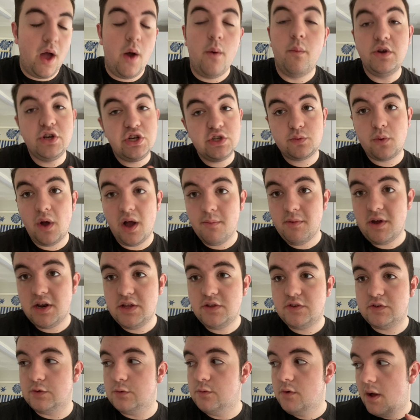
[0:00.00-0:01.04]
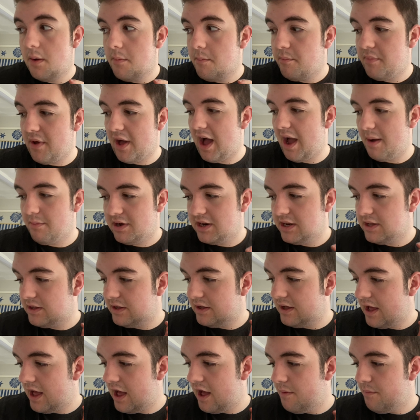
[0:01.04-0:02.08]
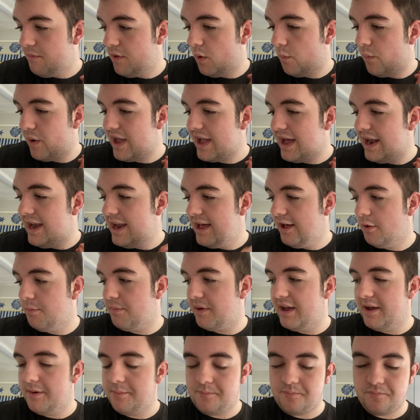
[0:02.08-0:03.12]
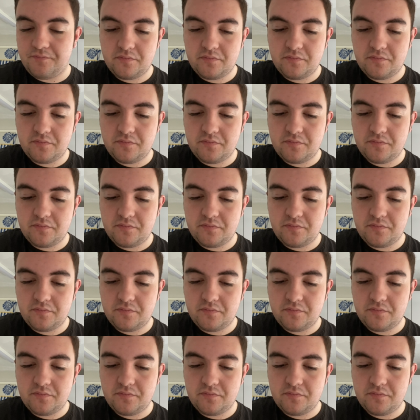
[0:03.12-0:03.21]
which is what I'm going to do, but I'm going to wait a little bit,